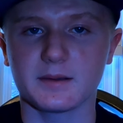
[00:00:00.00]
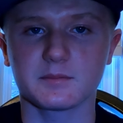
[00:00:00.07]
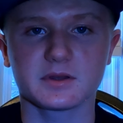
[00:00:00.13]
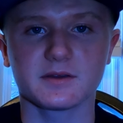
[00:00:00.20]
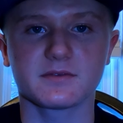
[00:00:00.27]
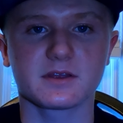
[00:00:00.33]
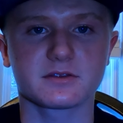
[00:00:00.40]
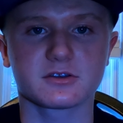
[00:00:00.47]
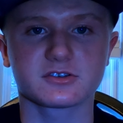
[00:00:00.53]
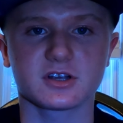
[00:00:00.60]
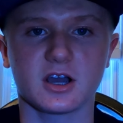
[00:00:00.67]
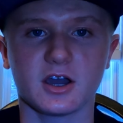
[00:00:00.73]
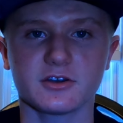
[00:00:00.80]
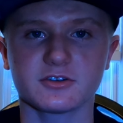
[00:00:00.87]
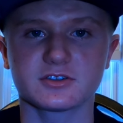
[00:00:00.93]
I can't believe that
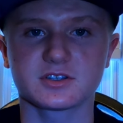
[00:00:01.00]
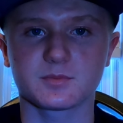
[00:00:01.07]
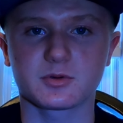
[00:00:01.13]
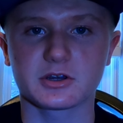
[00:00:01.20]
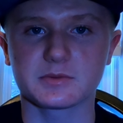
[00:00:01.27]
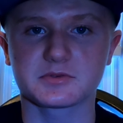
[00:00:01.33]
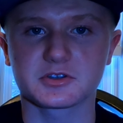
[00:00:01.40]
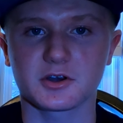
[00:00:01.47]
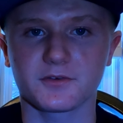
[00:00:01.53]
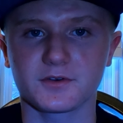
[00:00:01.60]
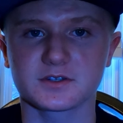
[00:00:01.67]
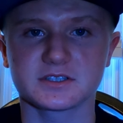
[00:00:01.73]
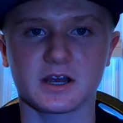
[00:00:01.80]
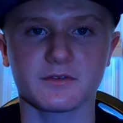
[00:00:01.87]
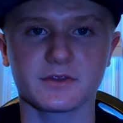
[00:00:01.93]
there's 100 Supreme
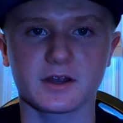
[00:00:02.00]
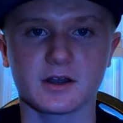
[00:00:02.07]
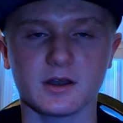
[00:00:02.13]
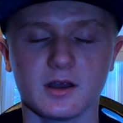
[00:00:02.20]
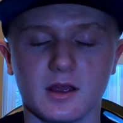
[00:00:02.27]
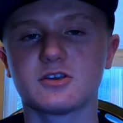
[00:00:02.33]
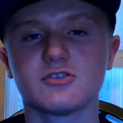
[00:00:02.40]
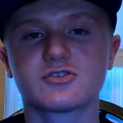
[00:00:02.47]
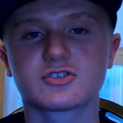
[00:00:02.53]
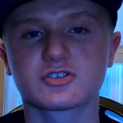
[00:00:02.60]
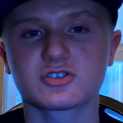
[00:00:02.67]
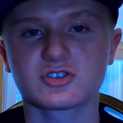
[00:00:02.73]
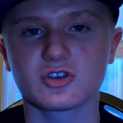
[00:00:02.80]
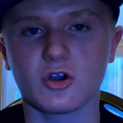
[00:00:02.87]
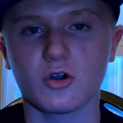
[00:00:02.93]
Surfers out there. Thank you
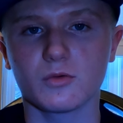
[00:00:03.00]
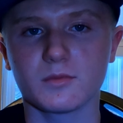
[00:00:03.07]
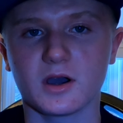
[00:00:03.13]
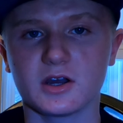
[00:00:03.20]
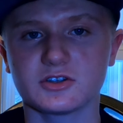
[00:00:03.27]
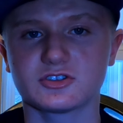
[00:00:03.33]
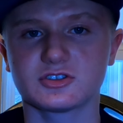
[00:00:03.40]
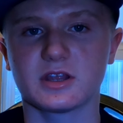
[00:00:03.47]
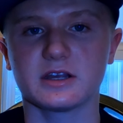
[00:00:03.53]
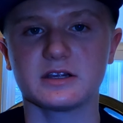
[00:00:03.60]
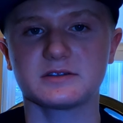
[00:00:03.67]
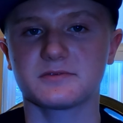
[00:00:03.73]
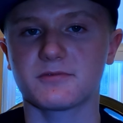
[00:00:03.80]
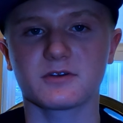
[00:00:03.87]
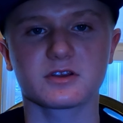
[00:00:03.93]
so much.
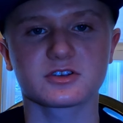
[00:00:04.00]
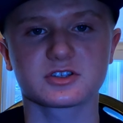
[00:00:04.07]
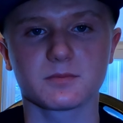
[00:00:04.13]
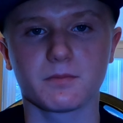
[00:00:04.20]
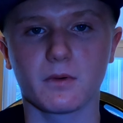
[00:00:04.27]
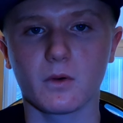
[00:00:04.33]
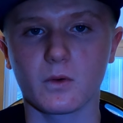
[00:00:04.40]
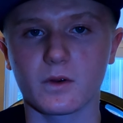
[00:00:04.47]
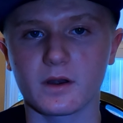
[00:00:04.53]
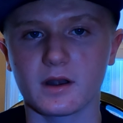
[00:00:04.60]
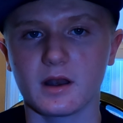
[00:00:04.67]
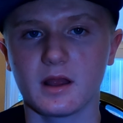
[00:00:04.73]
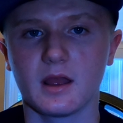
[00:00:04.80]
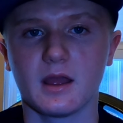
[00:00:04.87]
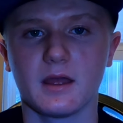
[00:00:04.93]
Thanks for the
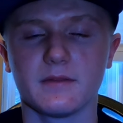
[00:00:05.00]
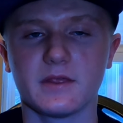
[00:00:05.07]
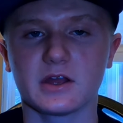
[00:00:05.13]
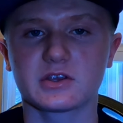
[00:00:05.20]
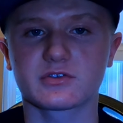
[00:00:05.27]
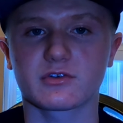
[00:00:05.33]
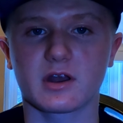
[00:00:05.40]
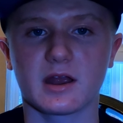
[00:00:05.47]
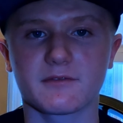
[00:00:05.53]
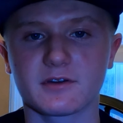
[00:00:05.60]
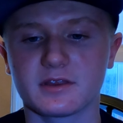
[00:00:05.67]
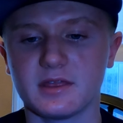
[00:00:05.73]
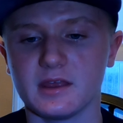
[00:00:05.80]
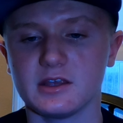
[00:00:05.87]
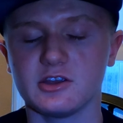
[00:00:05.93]
support. Thanks for
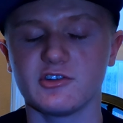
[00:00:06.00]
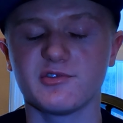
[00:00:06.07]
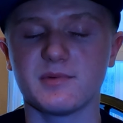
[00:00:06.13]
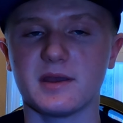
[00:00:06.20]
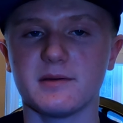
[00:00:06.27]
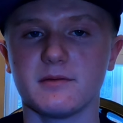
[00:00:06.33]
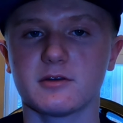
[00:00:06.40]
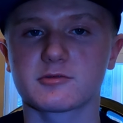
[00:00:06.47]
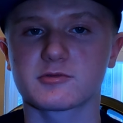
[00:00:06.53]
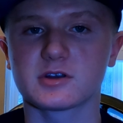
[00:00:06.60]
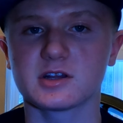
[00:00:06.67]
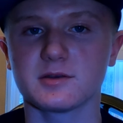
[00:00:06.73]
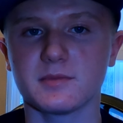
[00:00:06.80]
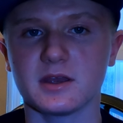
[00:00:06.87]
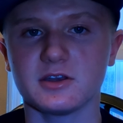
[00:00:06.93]
everything. You've made
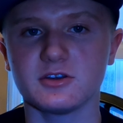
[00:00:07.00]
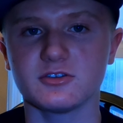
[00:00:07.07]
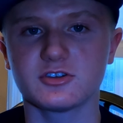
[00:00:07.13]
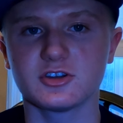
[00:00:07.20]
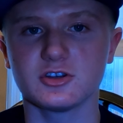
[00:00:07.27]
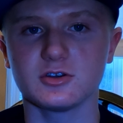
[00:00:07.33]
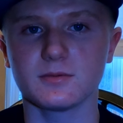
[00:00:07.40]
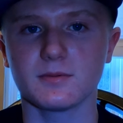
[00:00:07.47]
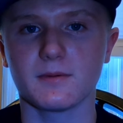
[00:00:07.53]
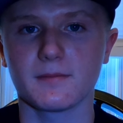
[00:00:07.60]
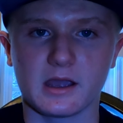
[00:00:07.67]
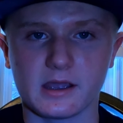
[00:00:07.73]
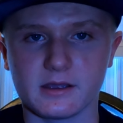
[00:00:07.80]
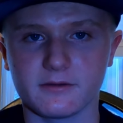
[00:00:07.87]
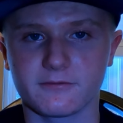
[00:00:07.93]
really made YouTube
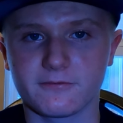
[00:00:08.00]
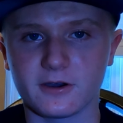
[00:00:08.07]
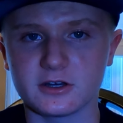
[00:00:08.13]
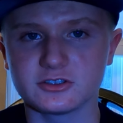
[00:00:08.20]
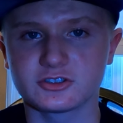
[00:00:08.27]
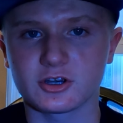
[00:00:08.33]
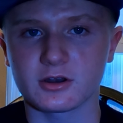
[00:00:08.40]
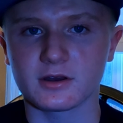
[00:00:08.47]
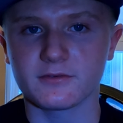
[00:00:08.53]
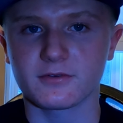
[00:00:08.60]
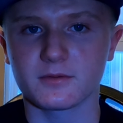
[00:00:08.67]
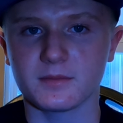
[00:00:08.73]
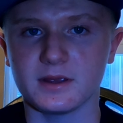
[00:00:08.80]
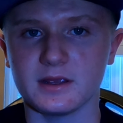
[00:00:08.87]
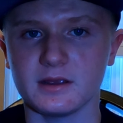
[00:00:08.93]
a fun journey
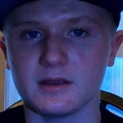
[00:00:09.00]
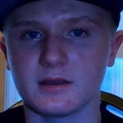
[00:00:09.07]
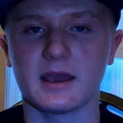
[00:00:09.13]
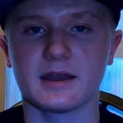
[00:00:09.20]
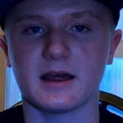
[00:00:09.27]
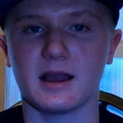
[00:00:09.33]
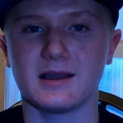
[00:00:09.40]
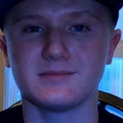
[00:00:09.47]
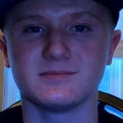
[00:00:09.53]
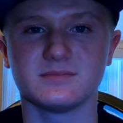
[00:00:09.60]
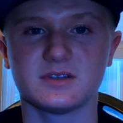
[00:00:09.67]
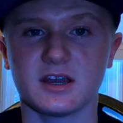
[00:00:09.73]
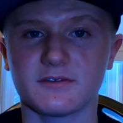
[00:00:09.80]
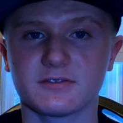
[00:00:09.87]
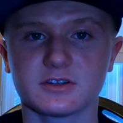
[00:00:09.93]
for me, and
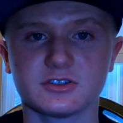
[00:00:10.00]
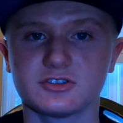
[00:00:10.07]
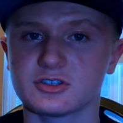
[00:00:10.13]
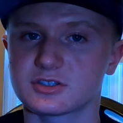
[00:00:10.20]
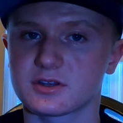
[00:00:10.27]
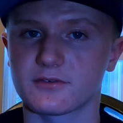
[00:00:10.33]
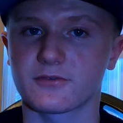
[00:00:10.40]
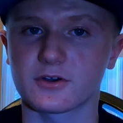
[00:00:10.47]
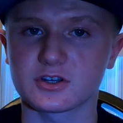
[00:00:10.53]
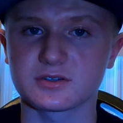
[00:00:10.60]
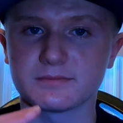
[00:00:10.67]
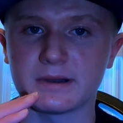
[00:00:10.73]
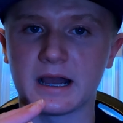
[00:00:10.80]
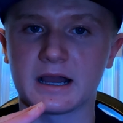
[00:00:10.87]
I'm definitely just the first